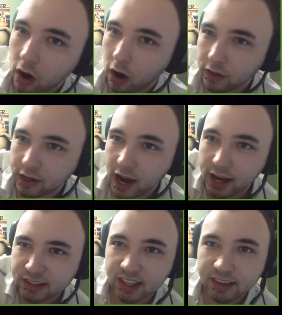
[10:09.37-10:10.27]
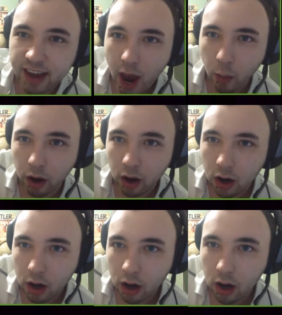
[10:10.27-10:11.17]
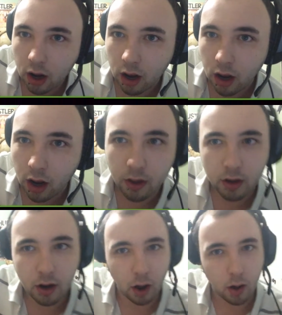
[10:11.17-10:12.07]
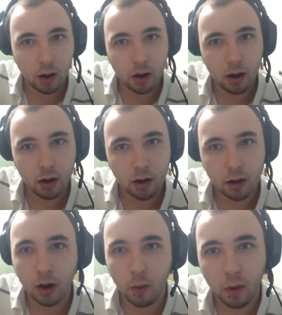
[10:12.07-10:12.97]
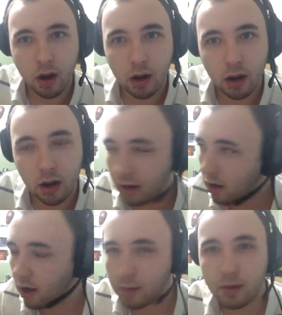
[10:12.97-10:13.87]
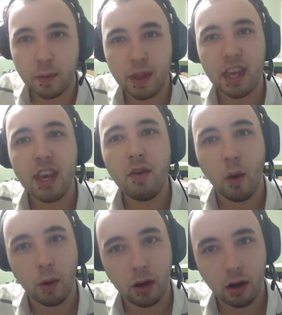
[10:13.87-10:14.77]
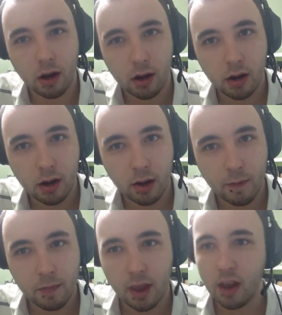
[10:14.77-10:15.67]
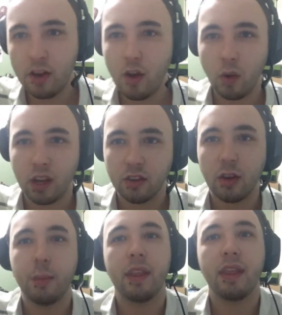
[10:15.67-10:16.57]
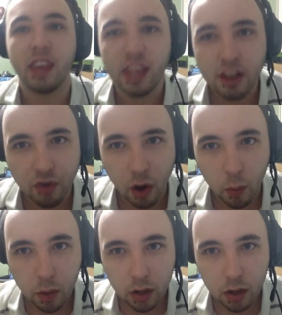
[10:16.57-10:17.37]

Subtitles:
on the guys in the tower. I thought, no. You know what? I'm going to be the hero here. Tony's going to be the hero.